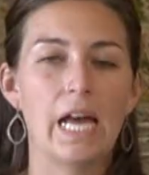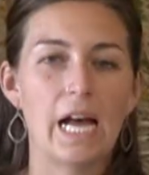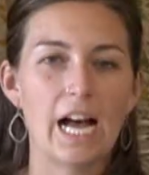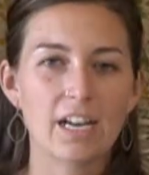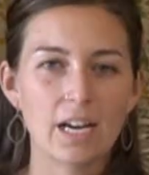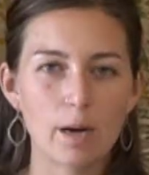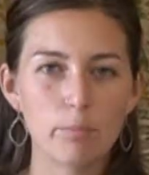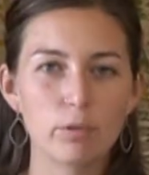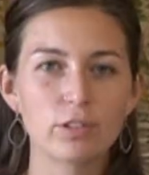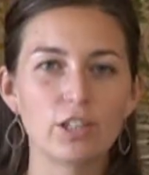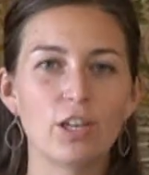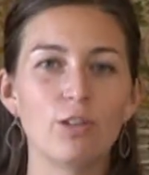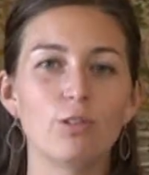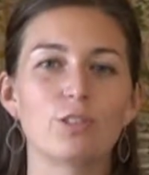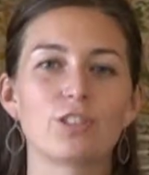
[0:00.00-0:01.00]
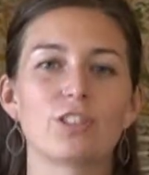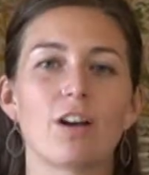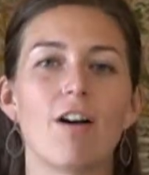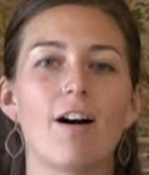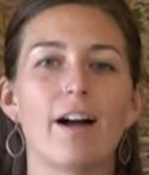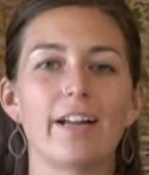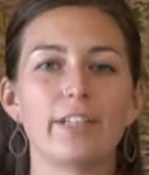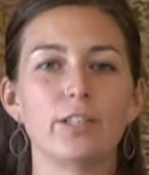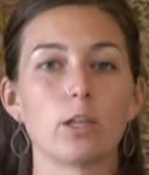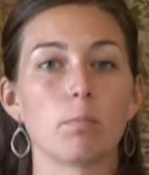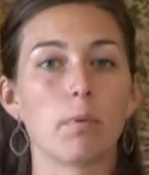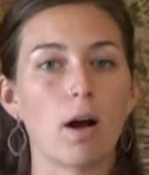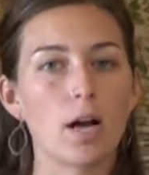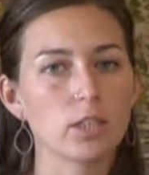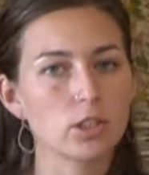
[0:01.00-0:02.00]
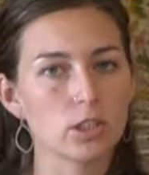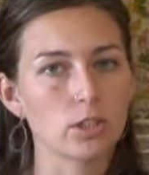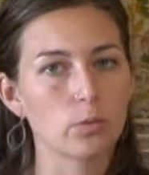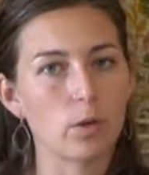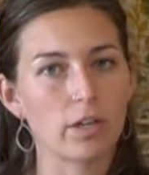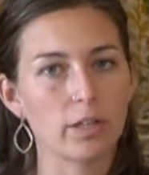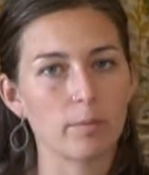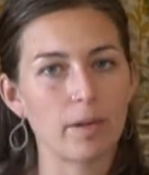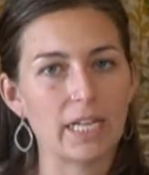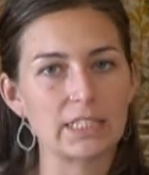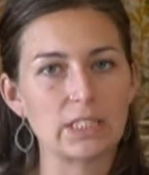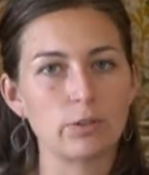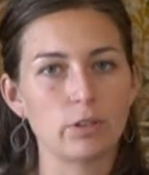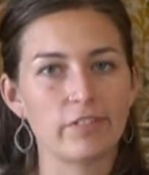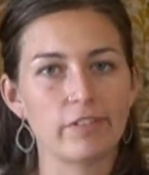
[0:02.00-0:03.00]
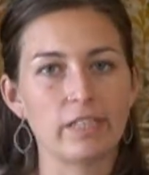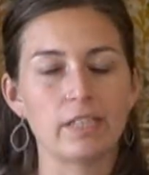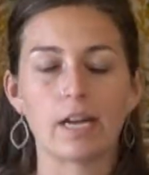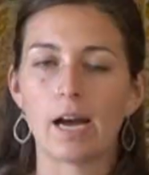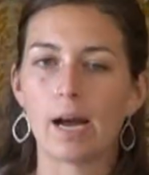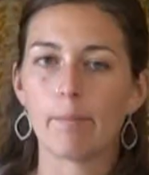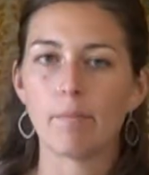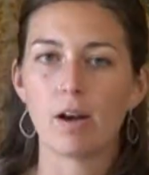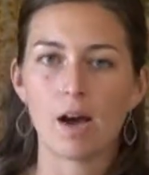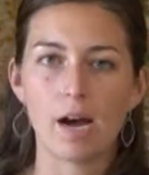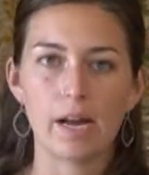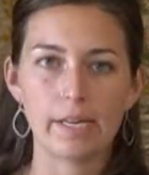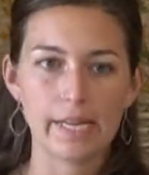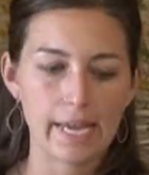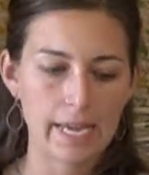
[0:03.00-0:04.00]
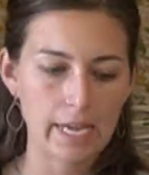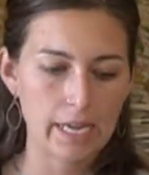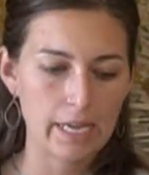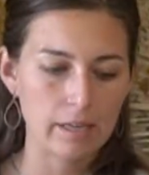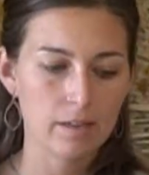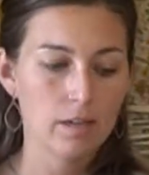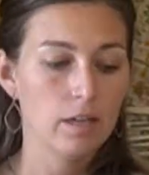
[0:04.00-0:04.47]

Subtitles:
A couple notes on your posture while you're basket weaving. I'm not a